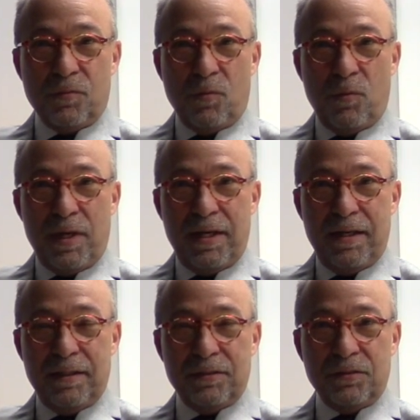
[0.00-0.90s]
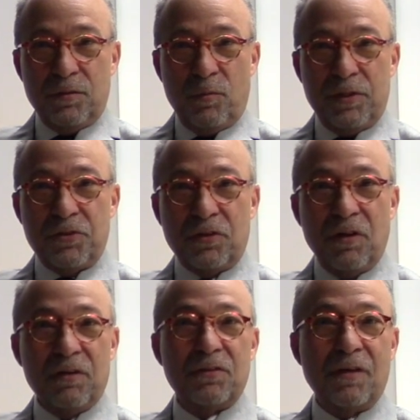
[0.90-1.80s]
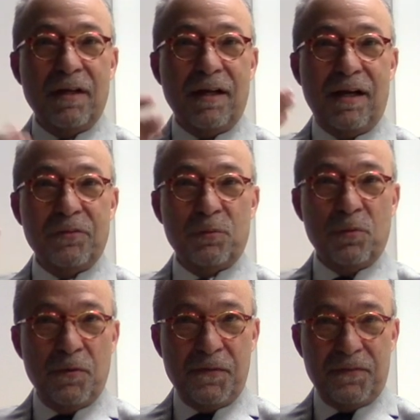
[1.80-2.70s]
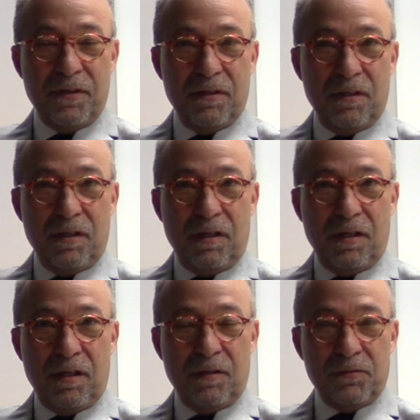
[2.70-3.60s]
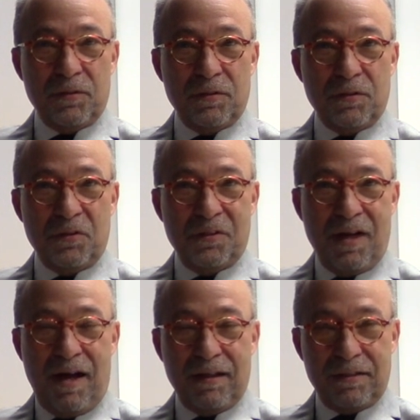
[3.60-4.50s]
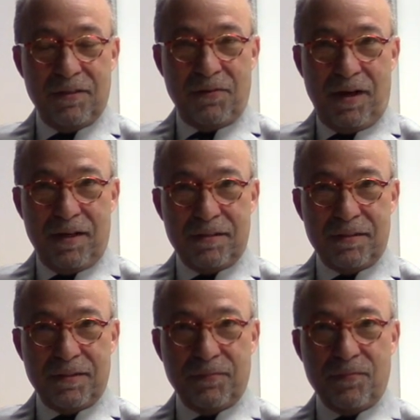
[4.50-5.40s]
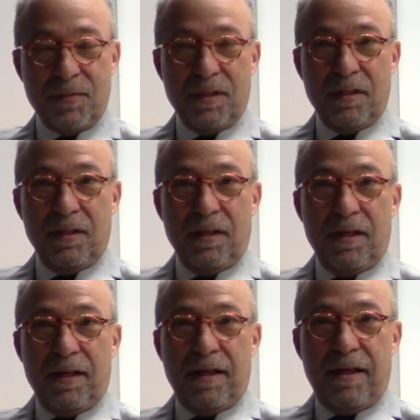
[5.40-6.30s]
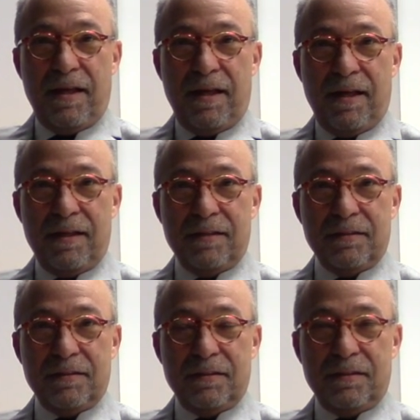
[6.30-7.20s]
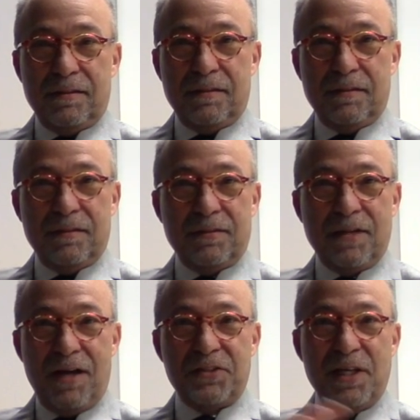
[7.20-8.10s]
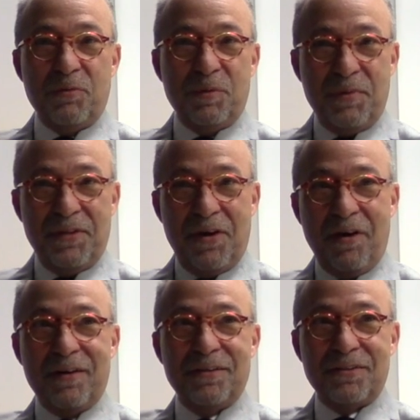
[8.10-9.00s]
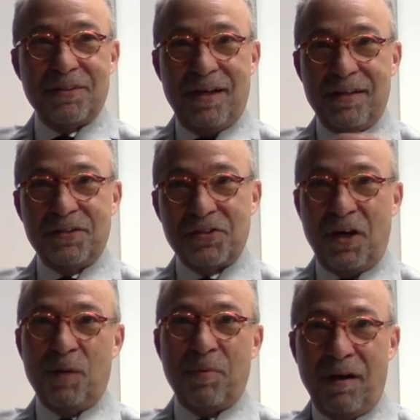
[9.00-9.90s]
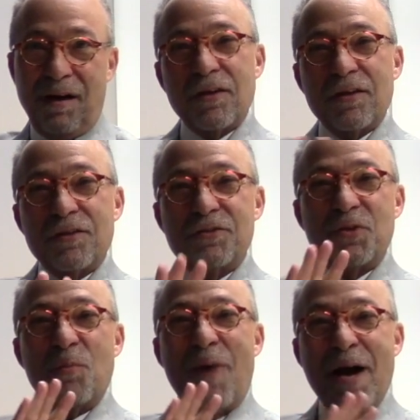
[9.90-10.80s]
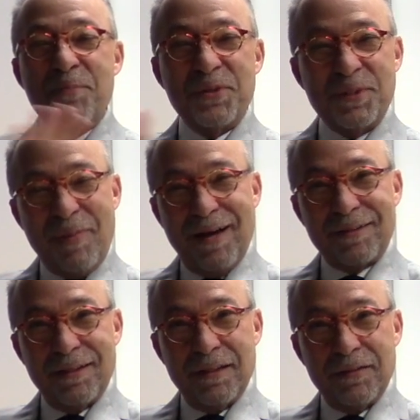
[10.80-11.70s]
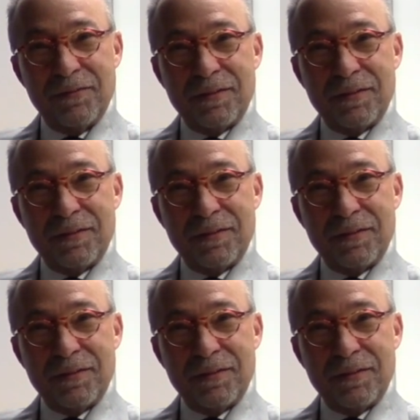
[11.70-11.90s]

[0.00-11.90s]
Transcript: We took langar on the roof of Guru Nanak Nivas, and Sanchi would be there on his charpot. So my perspective